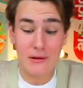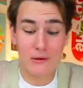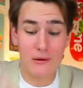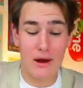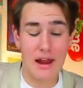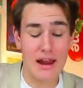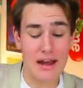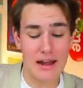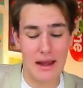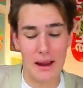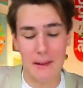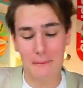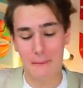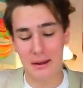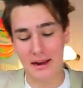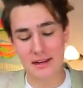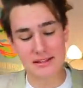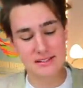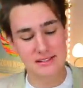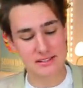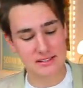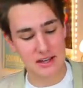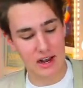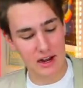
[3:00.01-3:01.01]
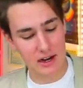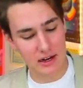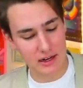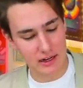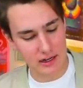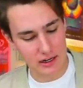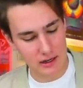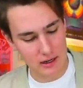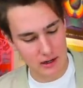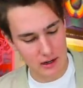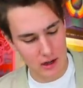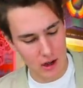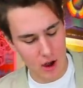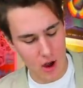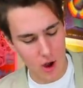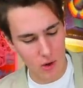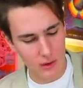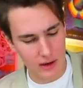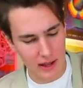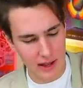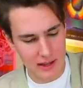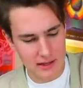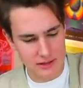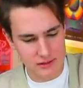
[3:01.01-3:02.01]
be great, it might suck.
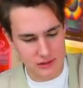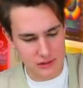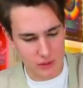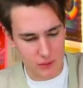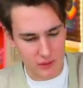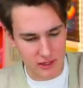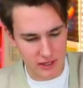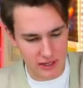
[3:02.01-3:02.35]
Okay, so